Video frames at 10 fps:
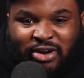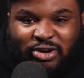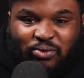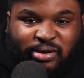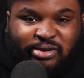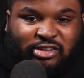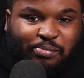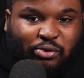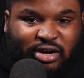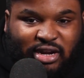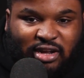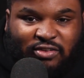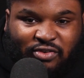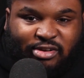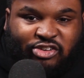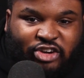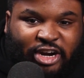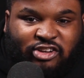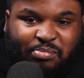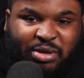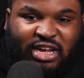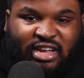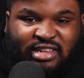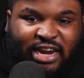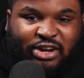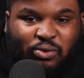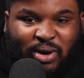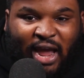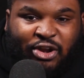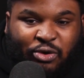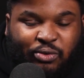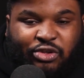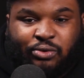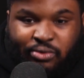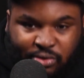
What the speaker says: The real support comes from the strangers because they do not know you.